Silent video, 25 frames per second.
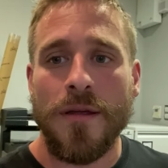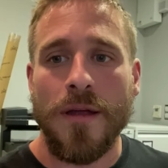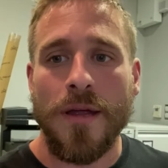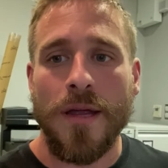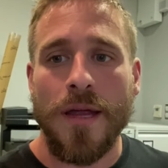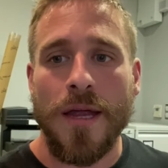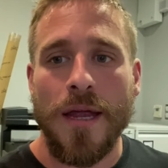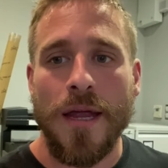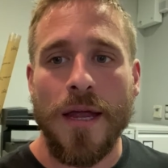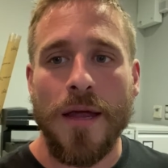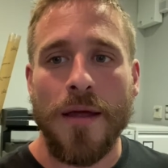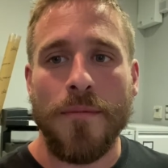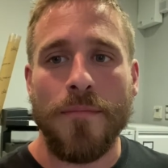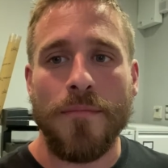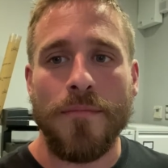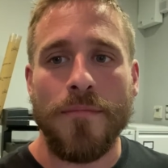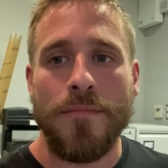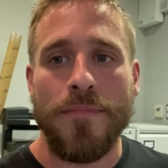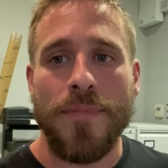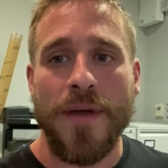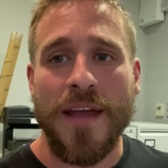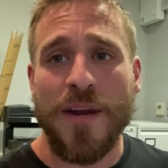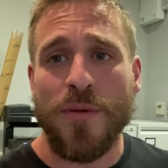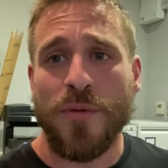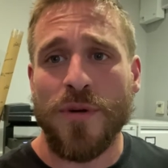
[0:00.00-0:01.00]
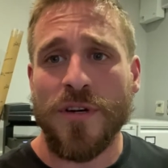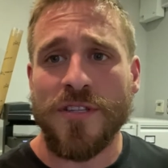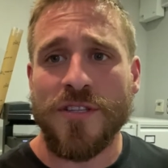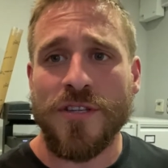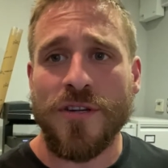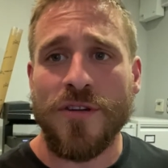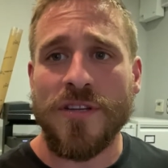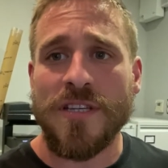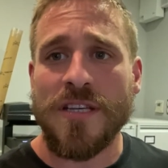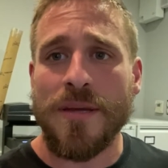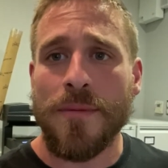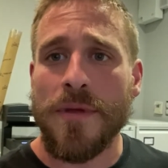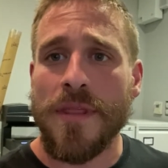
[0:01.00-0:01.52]
and I wanted to
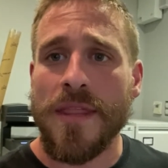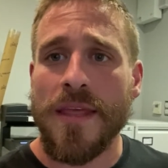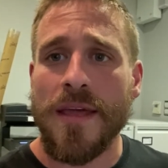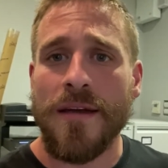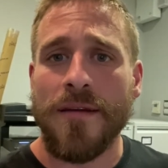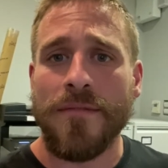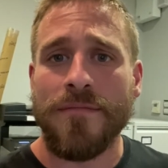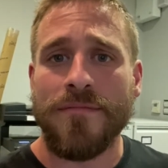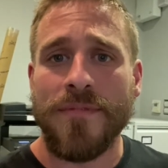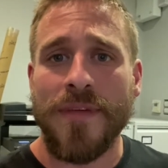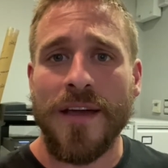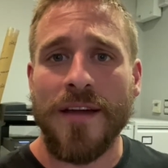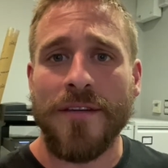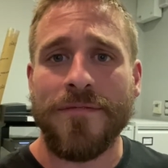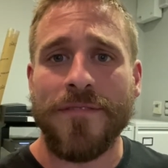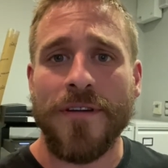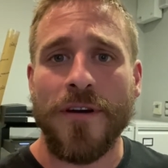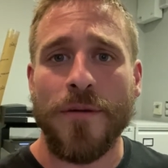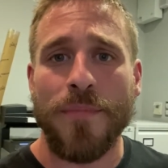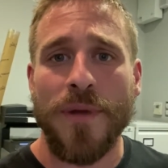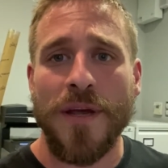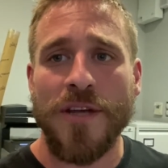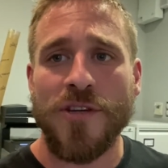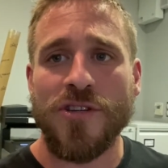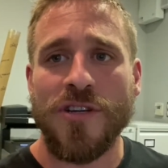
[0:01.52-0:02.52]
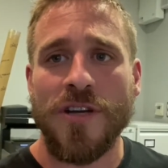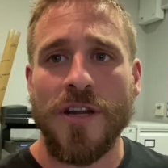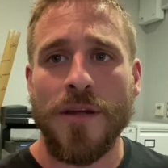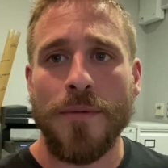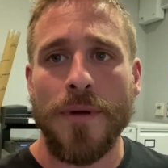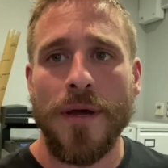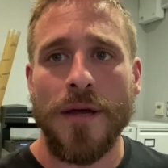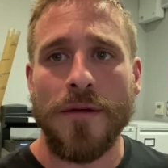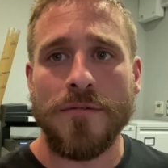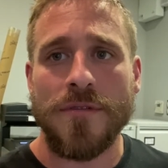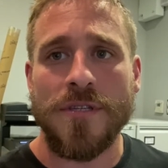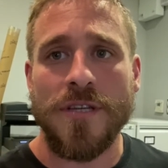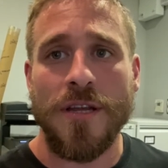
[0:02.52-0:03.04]
do something that I felt passionate
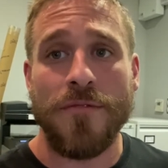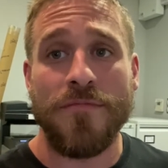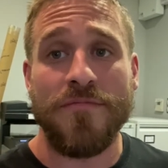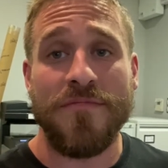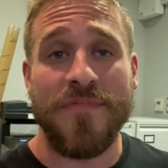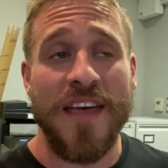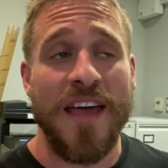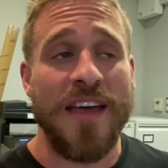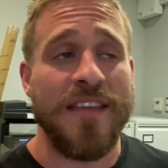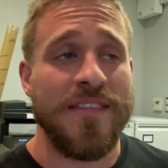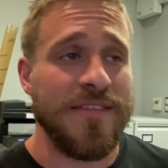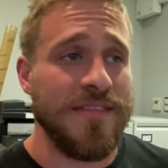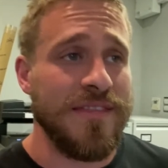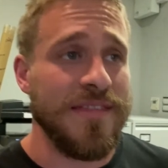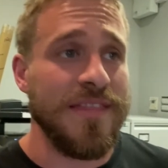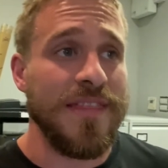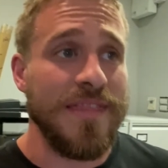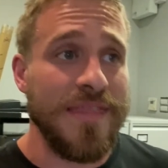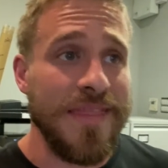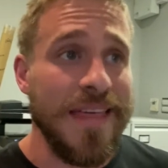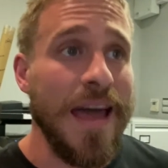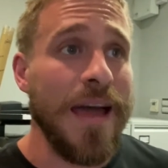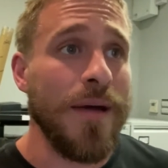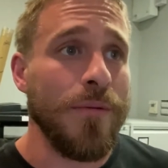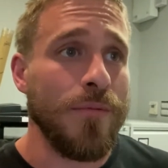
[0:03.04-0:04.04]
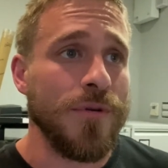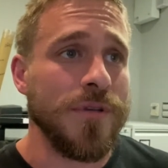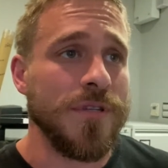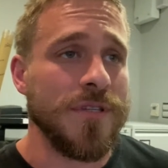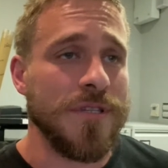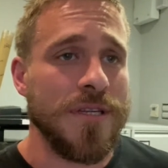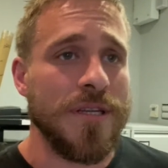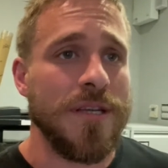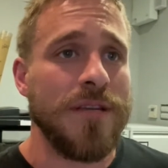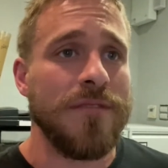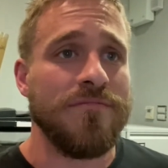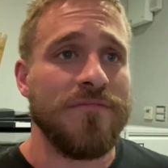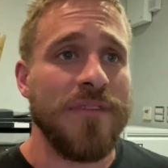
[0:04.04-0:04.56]
about. So that
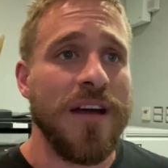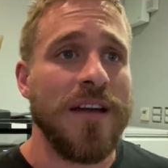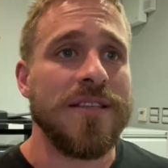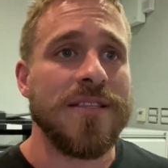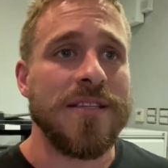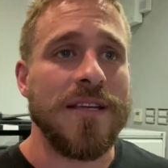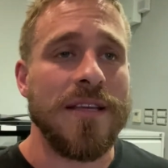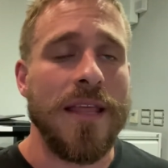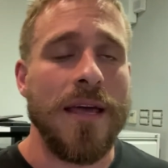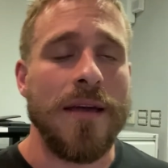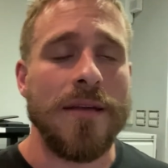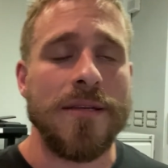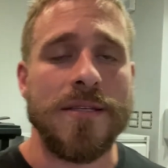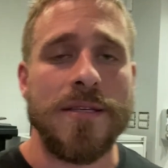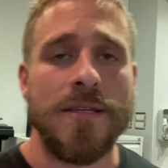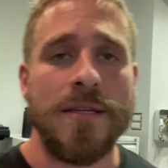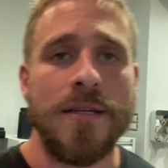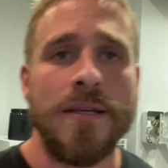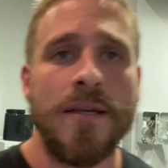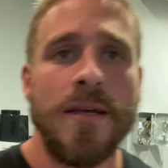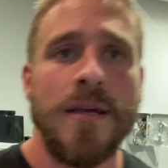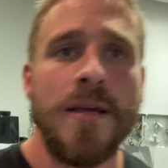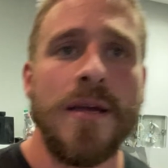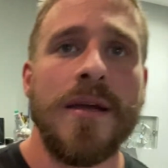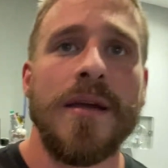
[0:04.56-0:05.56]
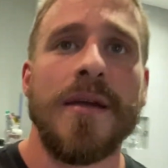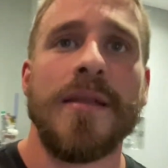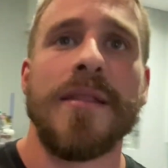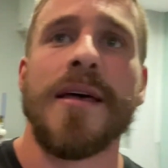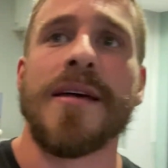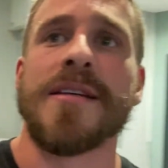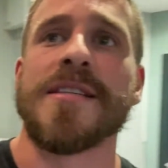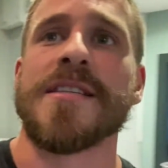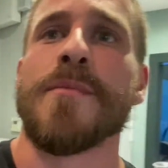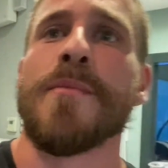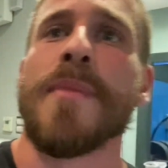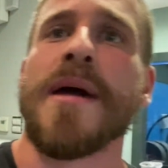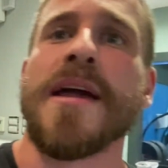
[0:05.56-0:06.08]
was I'd say
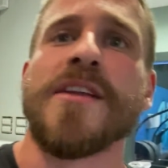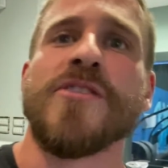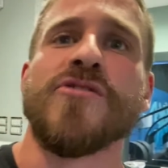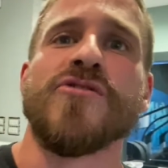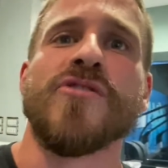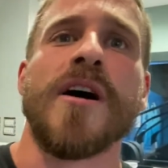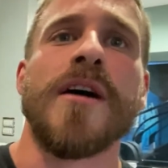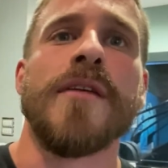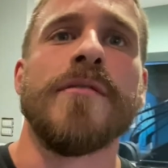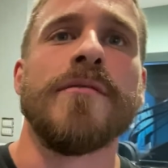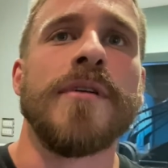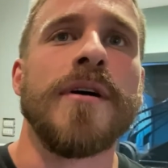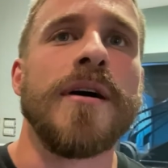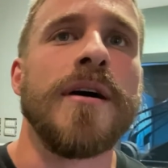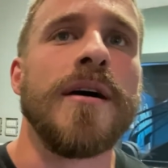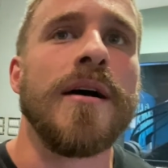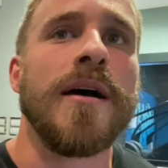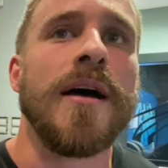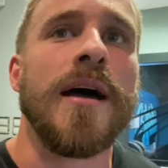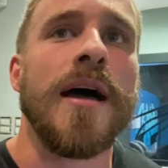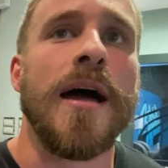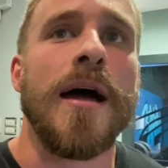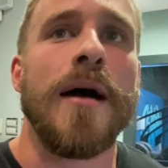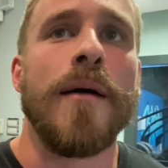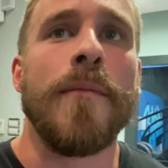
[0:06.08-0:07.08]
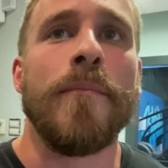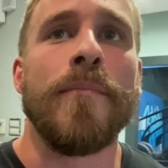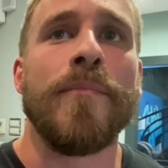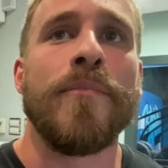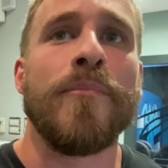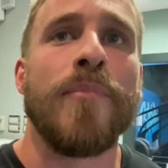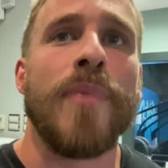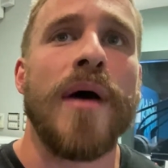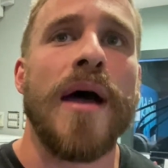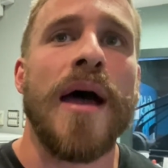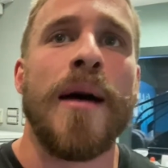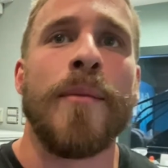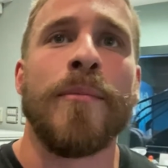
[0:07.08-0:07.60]
that's the main driver.
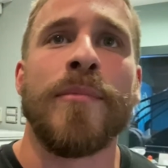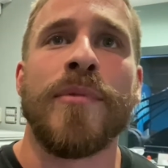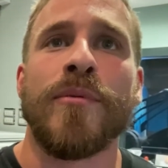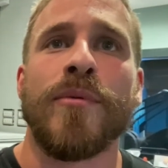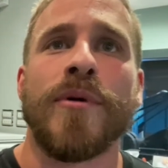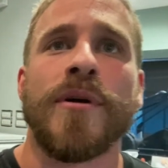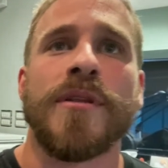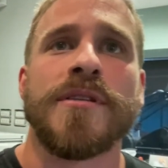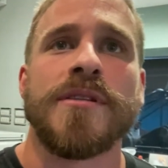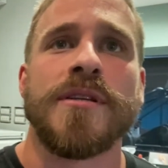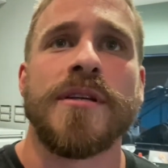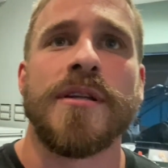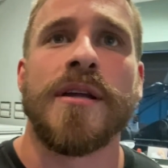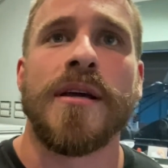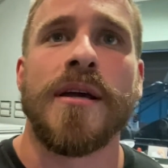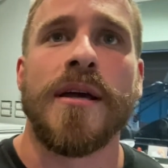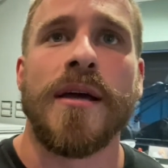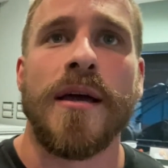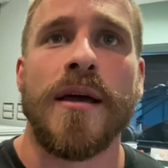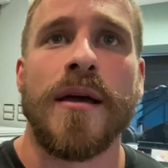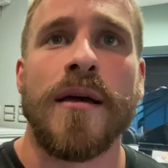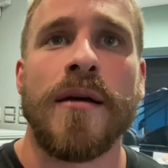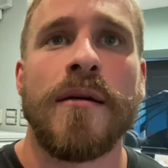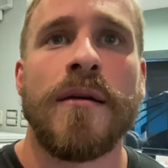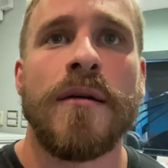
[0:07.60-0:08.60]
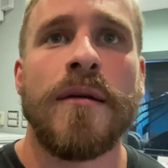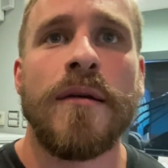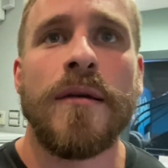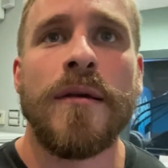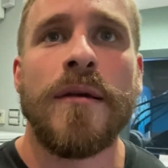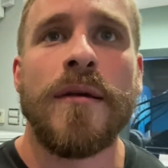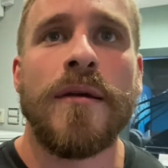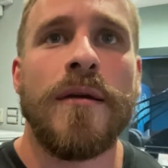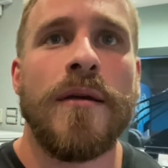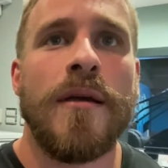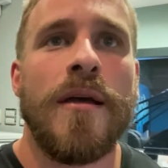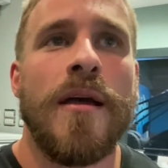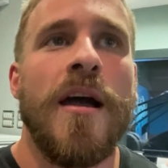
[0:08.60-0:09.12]
Amber wanted a
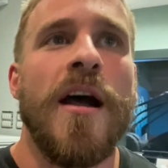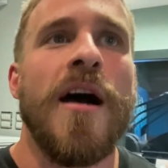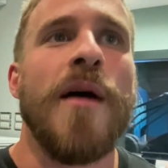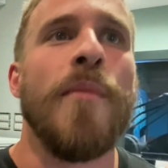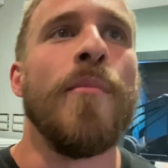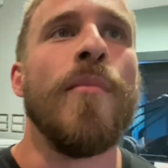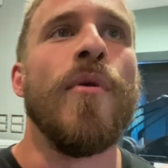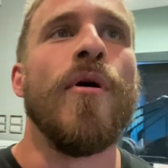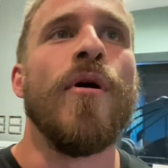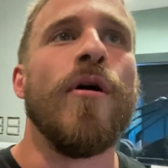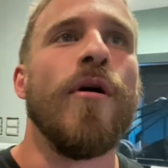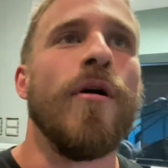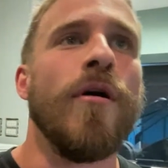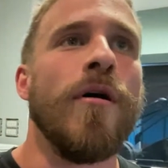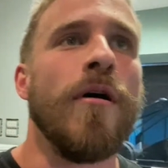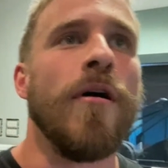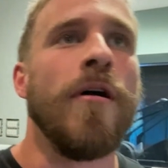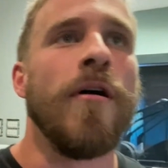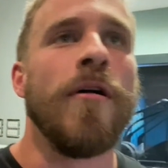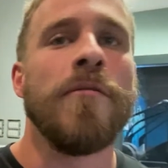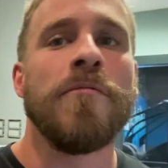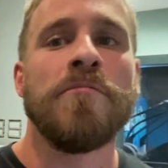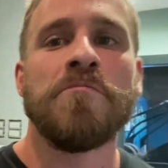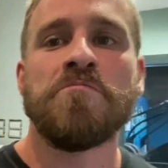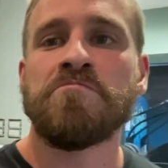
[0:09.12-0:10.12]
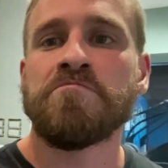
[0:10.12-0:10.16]
more